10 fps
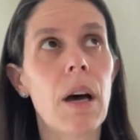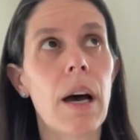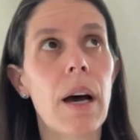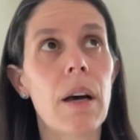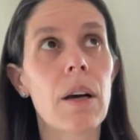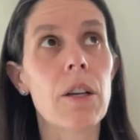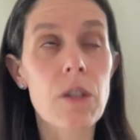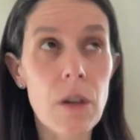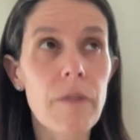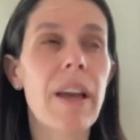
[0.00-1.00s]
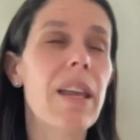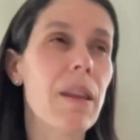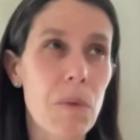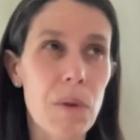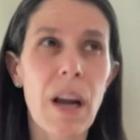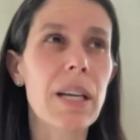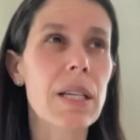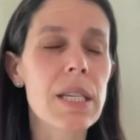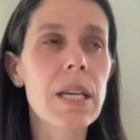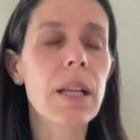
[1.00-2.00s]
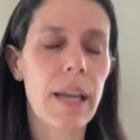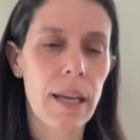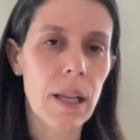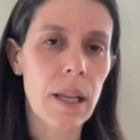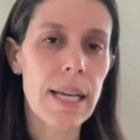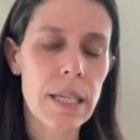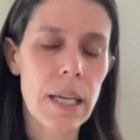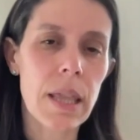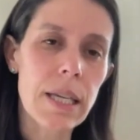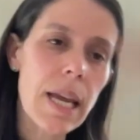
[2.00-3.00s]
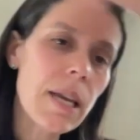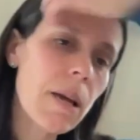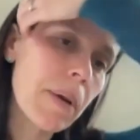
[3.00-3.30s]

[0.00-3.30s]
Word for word: a survey that we're kind of still analyzing the data,